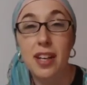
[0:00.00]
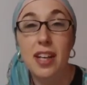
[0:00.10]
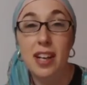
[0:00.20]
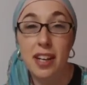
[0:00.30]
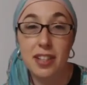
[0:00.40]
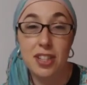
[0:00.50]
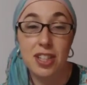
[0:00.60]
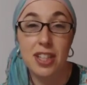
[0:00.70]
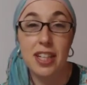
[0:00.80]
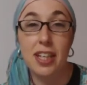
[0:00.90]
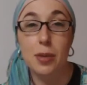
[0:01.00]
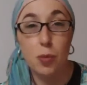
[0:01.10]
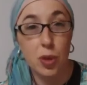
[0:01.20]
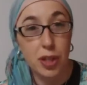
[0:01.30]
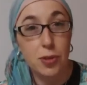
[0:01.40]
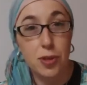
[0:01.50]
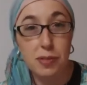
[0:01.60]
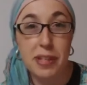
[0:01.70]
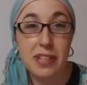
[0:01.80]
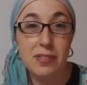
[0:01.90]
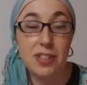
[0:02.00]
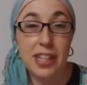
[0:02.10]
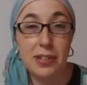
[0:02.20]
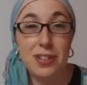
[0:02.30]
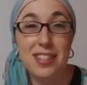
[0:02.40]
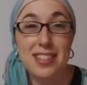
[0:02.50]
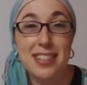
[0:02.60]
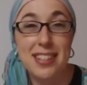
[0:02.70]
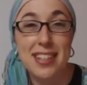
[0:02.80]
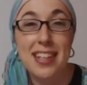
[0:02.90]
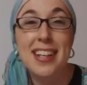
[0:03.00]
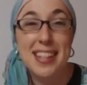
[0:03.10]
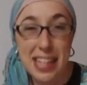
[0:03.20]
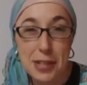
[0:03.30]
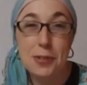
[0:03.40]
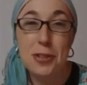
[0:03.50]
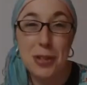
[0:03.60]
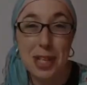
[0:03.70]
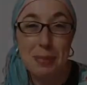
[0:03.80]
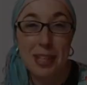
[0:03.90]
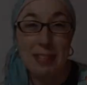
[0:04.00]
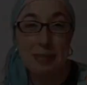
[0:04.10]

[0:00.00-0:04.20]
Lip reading: cognition and working towards meaningful language. Thank you for joining me.